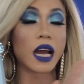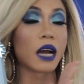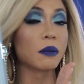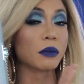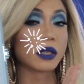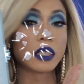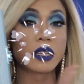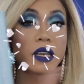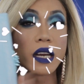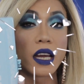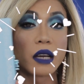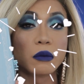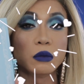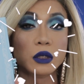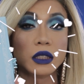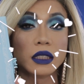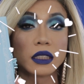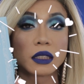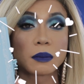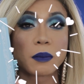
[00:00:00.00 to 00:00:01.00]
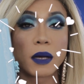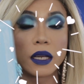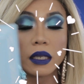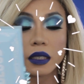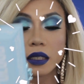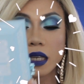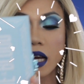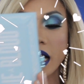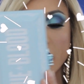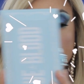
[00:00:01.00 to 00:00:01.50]
I'm in love with this
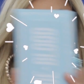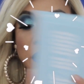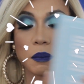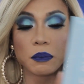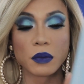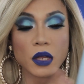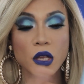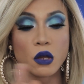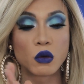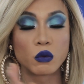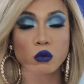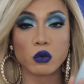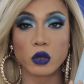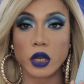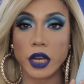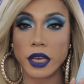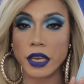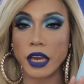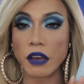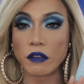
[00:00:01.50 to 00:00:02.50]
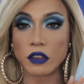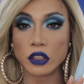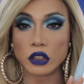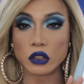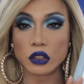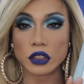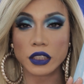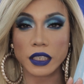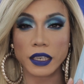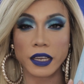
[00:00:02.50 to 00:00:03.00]
palette. Will I ever
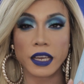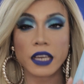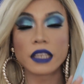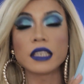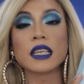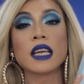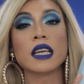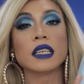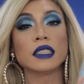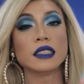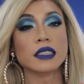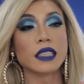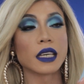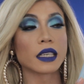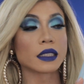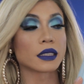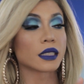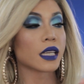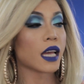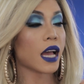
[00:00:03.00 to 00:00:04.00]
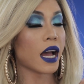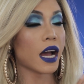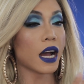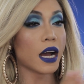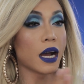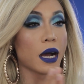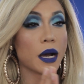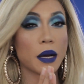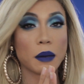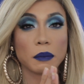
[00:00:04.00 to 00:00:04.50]
use it again? Yes.
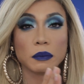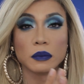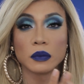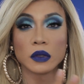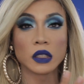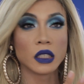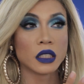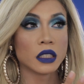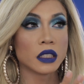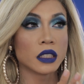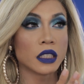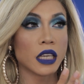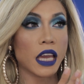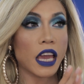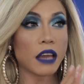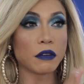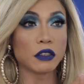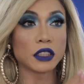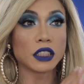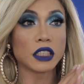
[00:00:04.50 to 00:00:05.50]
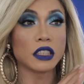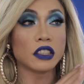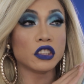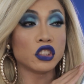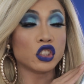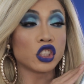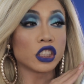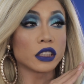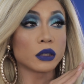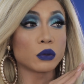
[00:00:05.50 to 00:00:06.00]
Everything
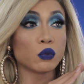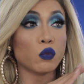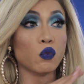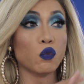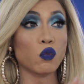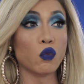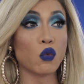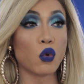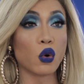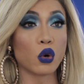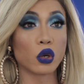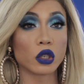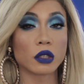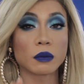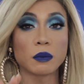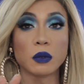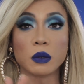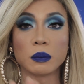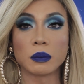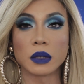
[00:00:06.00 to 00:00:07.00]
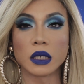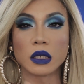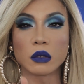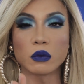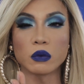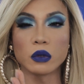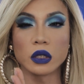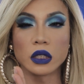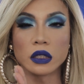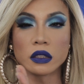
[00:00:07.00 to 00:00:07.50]
just worked for me
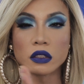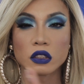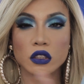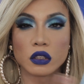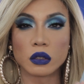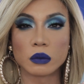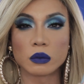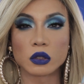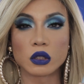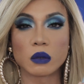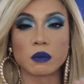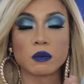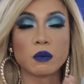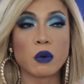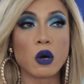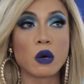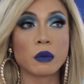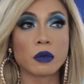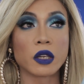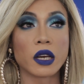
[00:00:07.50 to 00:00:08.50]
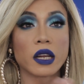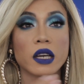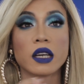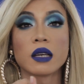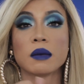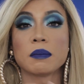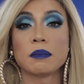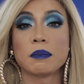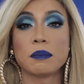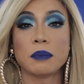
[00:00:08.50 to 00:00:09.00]
in terms of
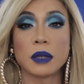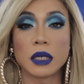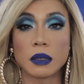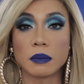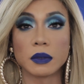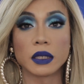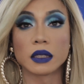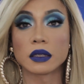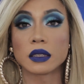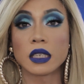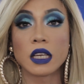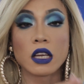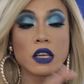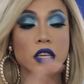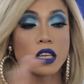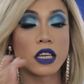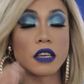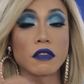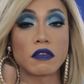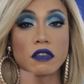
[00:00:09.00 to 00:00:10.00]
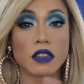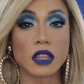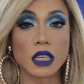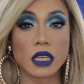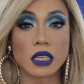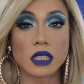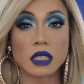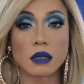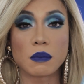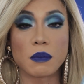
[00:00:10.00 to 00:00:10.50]
formula, pigment in
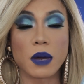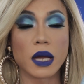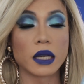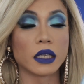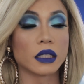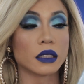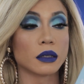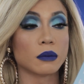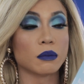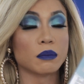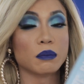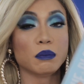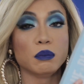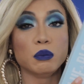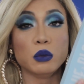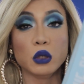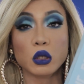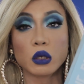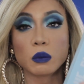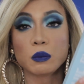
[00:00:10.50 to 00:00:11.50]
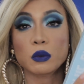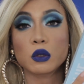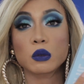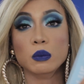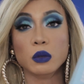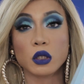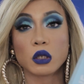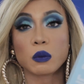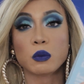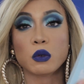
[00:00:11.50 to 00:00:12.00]
this palette. Beautiful,
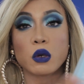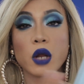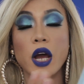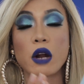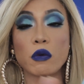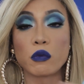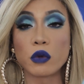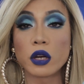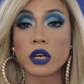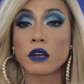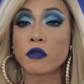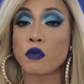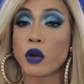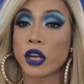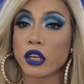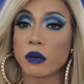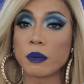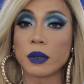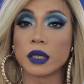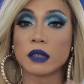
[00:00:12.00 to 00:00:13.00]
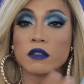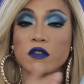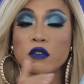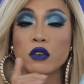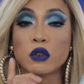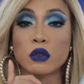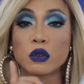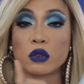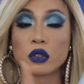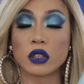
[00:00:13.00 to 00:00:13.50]
beautiful. I really recommend
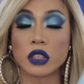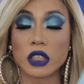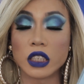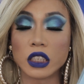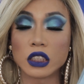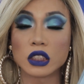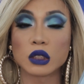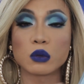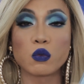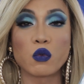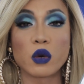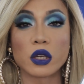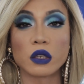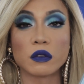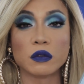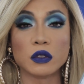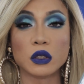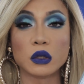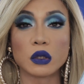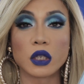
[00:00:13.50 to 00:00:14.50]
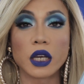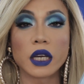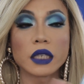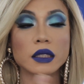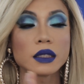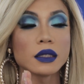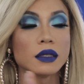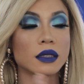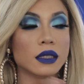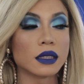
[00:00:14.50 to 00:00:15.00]
for each one of you
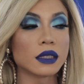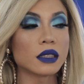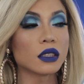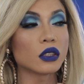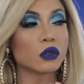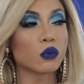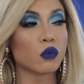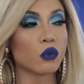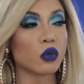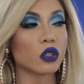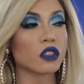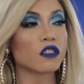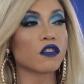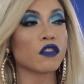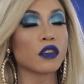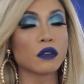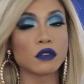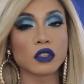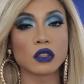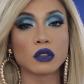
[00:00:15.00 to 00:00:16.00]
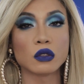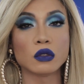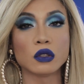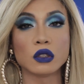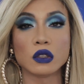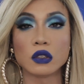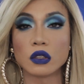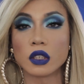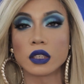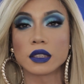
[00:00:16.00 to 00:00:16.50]
guys. This is worth $52
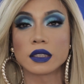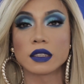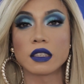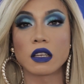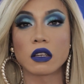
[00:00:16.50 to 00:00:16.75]
US.